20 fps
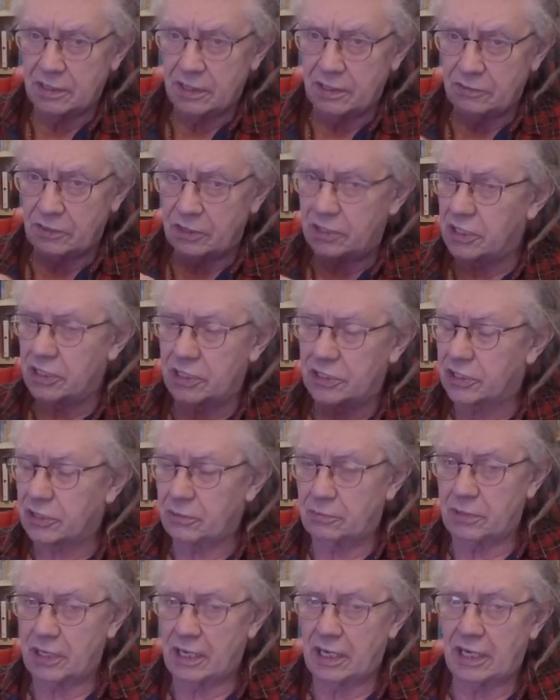that it's
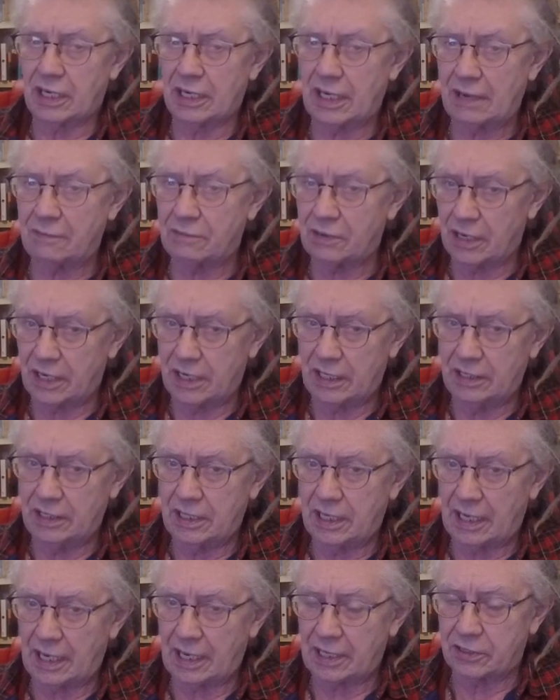something clever in
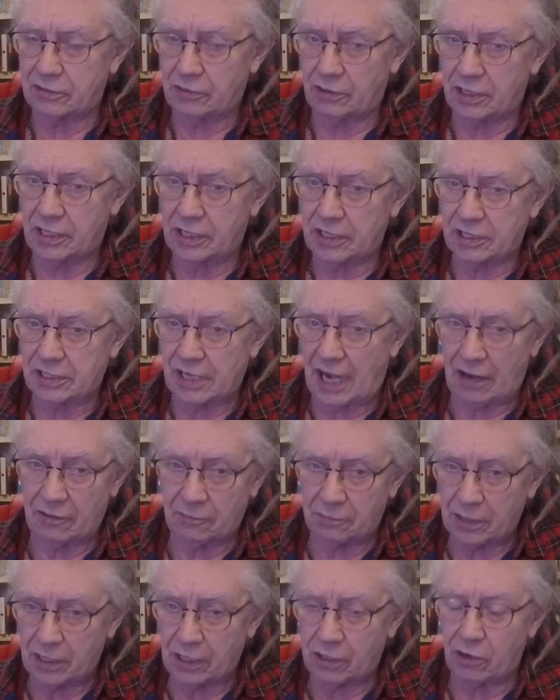the electronics. I've
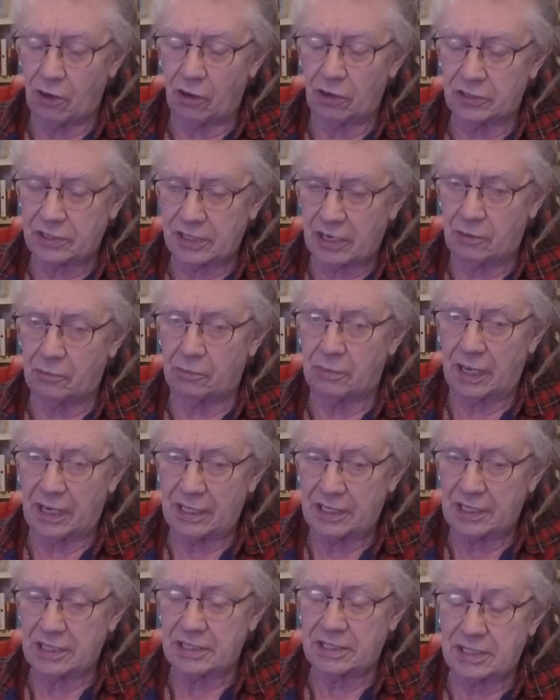been caught out by
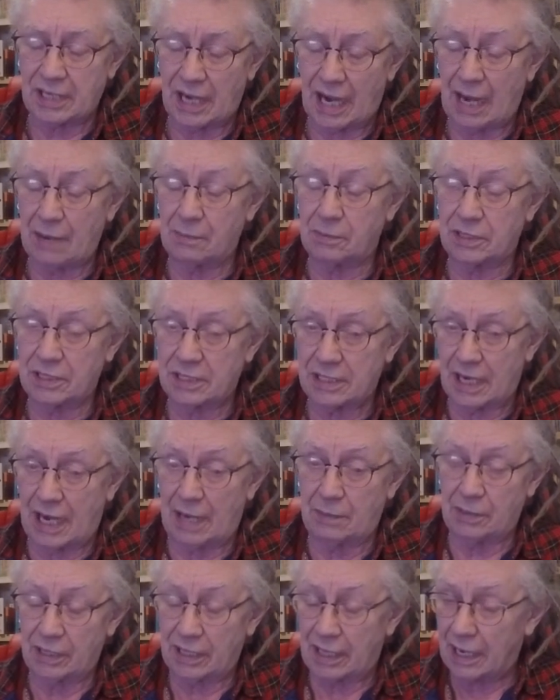this time and
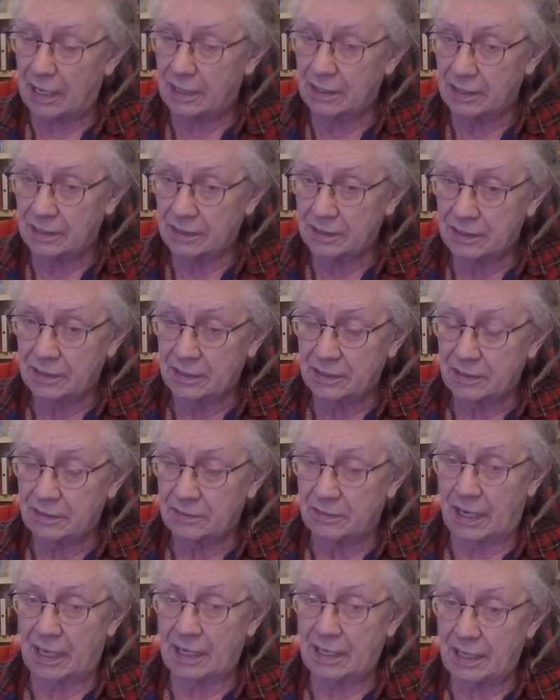time again.
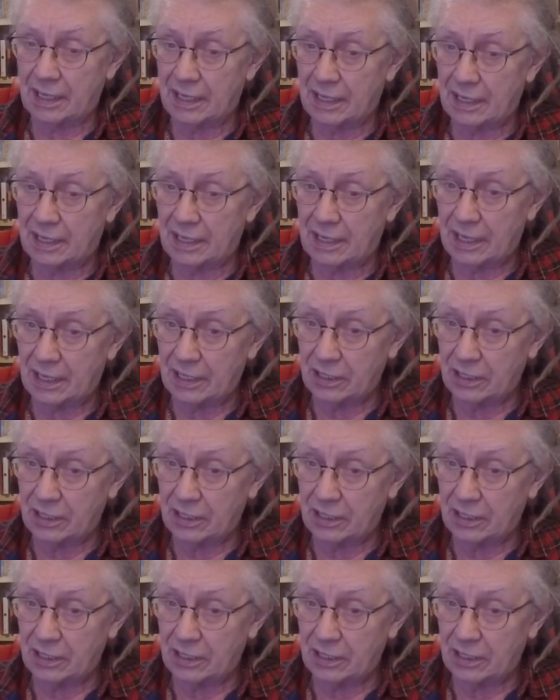It